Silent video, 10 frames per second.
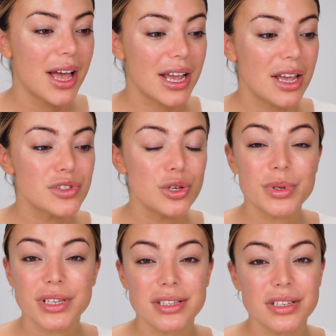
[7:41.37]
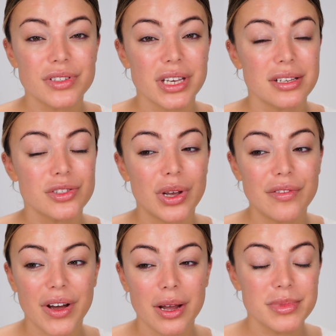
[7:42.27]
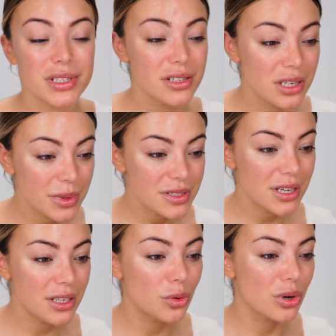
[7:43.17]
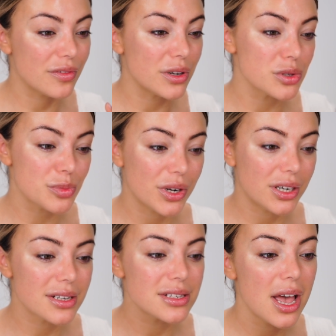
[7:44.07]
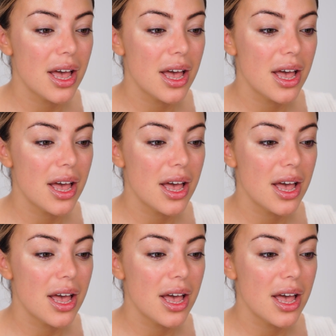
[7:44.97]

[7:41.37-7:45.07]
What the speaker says: I have super sensitive skin, so if I'm touching my skin or if I use products,